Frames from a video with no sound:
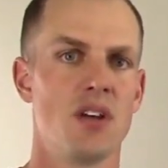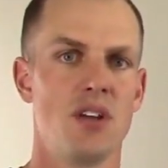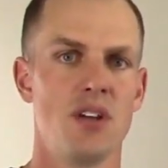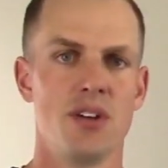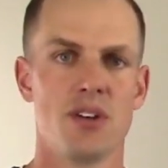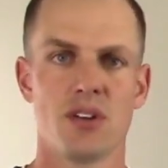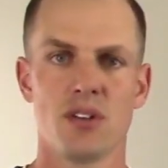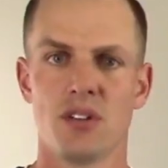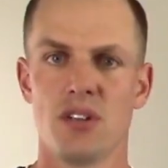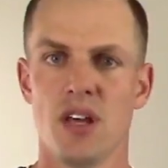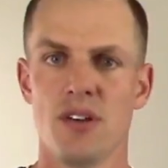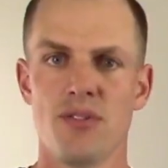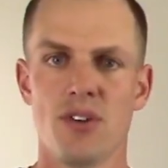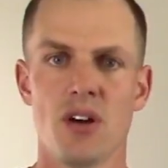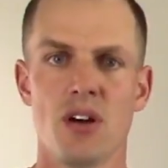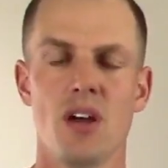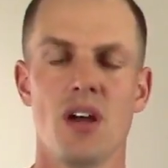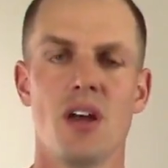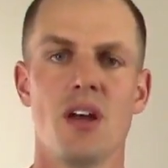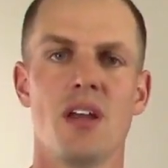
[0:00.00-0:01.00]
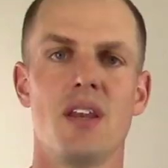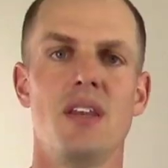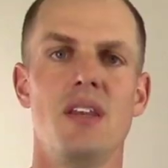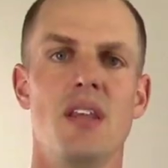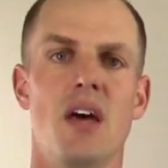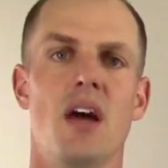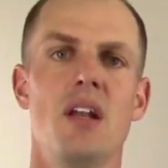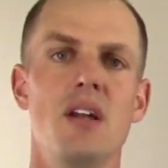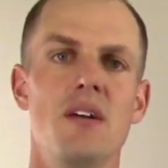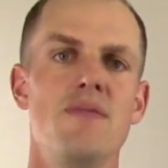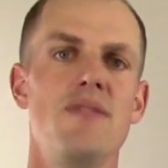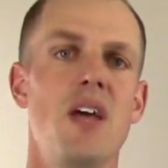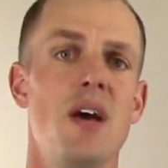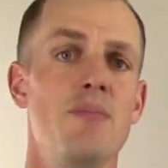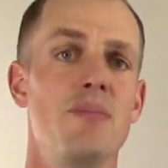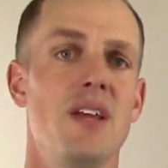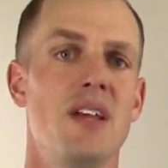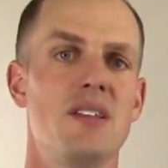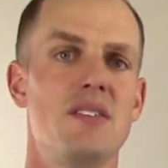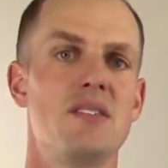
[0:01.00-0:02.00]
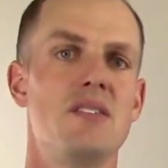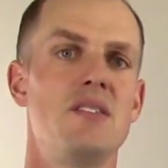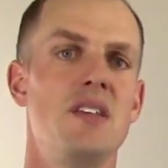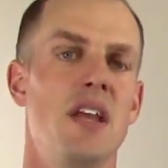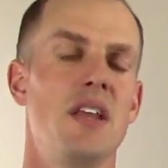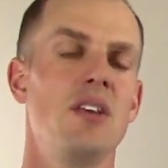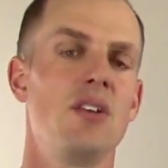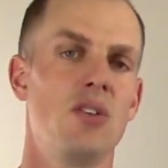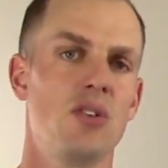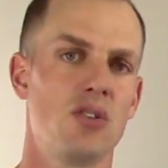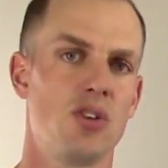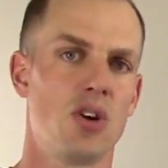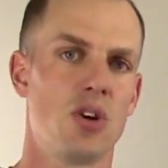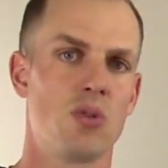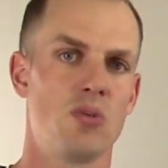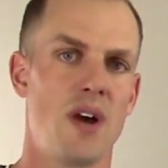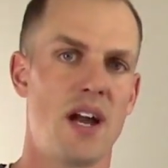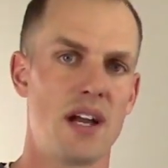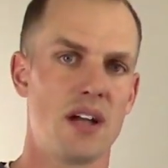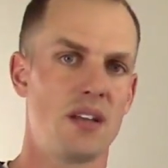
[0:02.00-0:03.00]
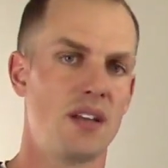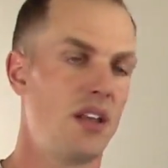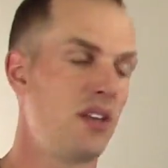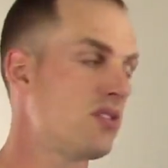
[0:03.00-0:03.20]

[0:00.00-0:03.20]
your liver, none of them get signaled correctly.